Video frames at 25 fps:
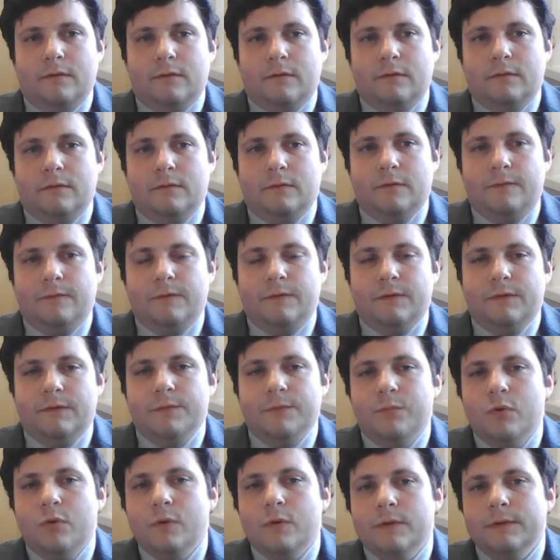And the first
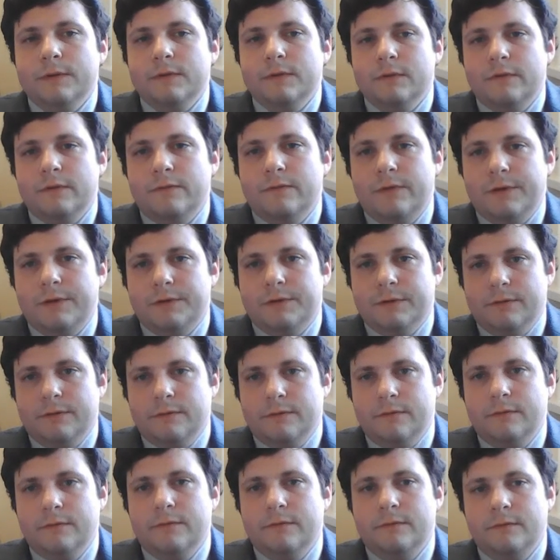important division
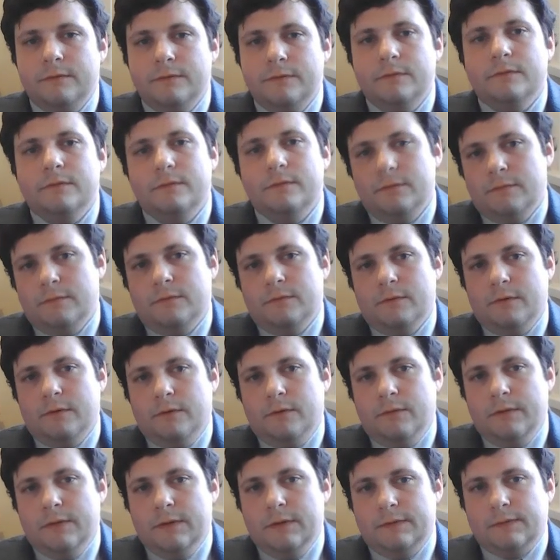
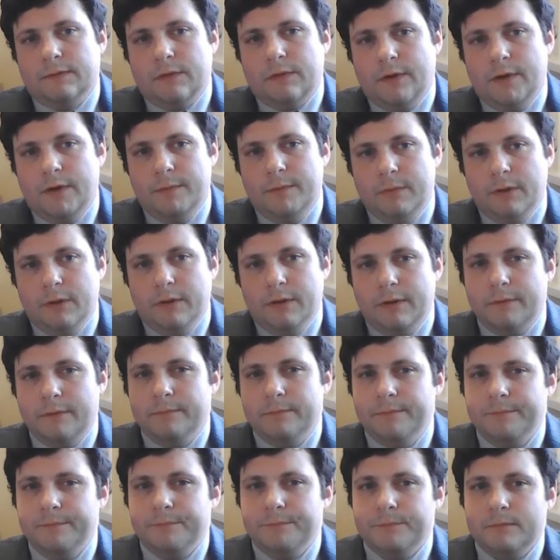on this timeline
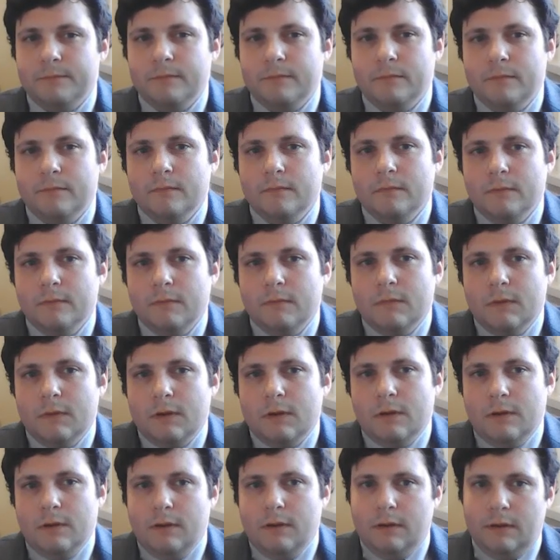
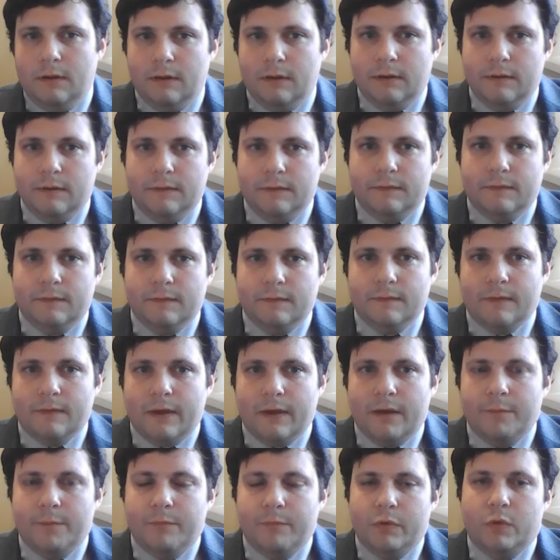is
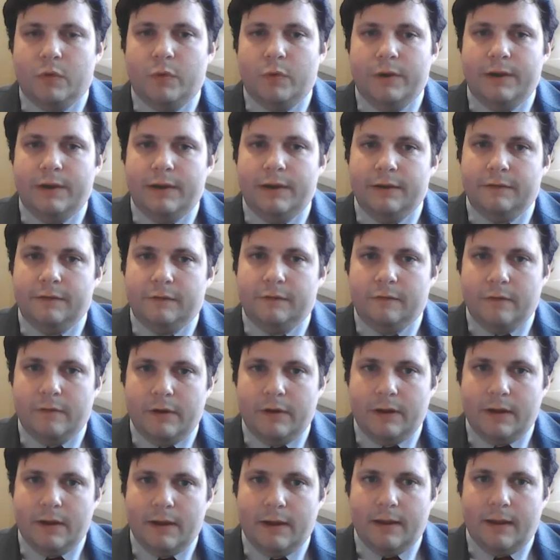that between
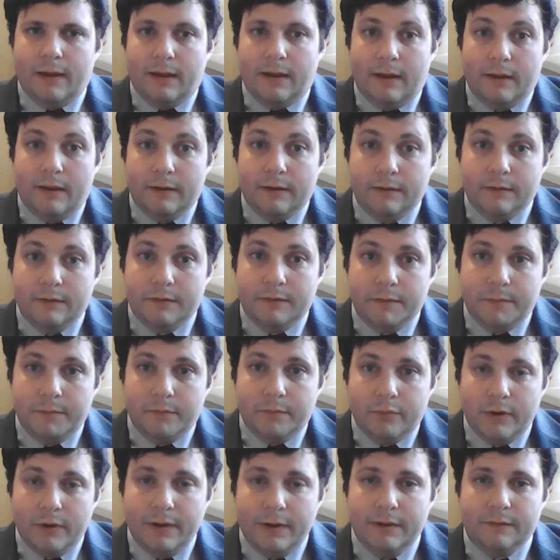history and
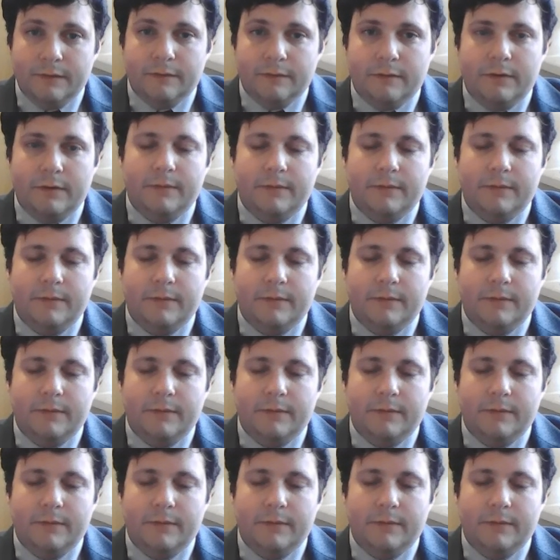prehistory.